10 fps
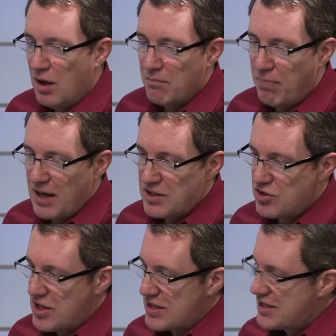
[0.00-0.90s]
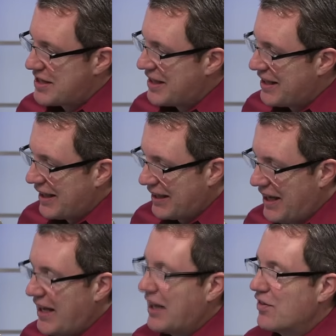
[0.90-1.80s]
but just
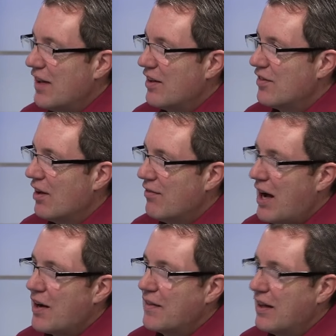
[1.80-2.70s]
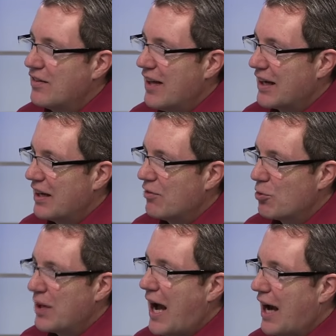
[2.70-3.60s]
getting a sense of how do the executives
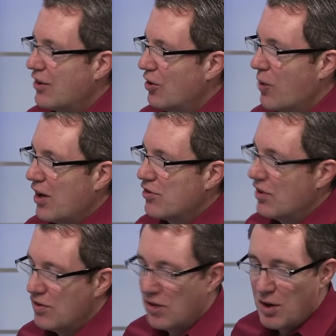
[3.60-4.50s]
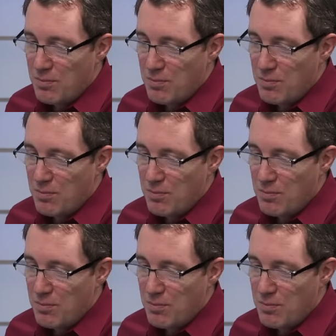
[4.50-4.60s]
react to questions,